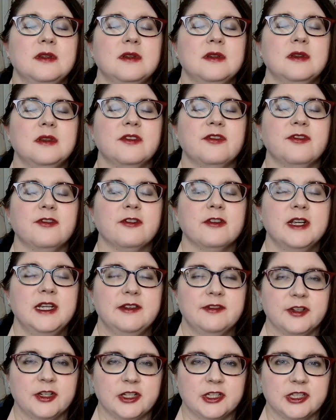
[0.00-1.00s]
The free
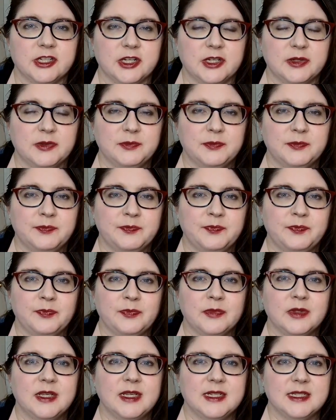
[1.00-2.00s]
version
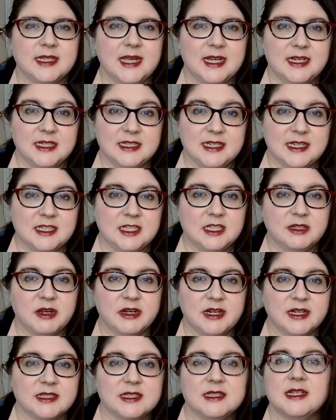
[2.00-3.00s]
is edited. You
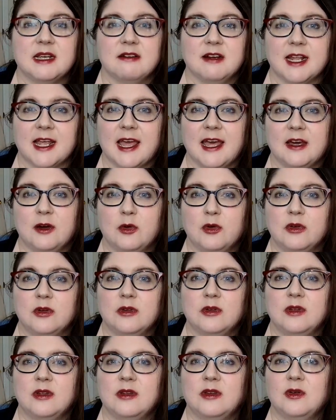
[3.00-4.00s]
don't necessarily get
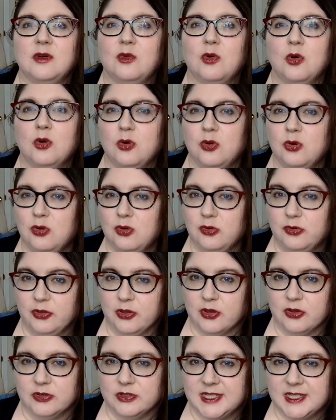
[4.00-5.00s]
all the
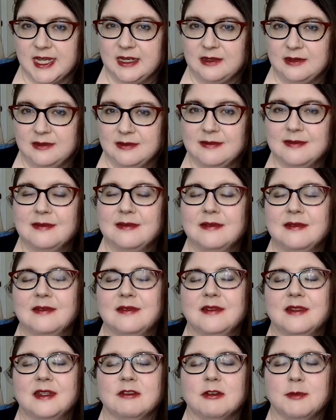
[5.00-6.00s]
content.
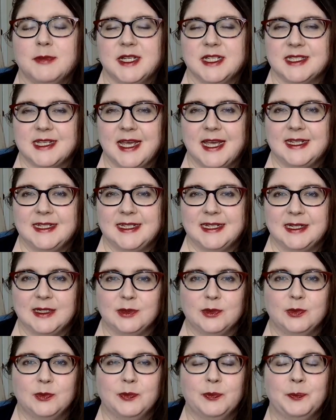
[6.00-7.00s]
There are bits I edit
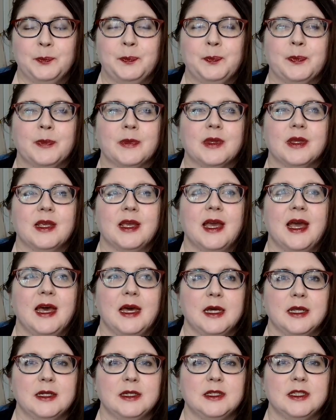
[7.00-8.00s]
out,
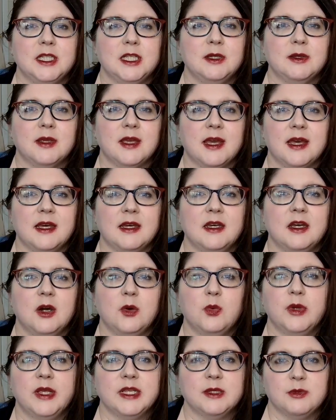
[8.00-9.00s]
and you get a
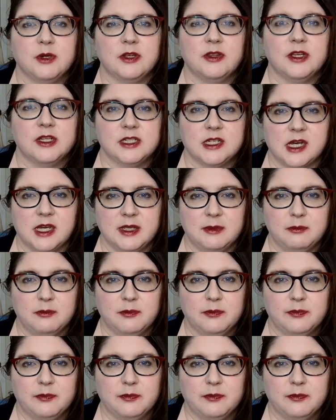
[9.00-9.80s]
week's worth at a time.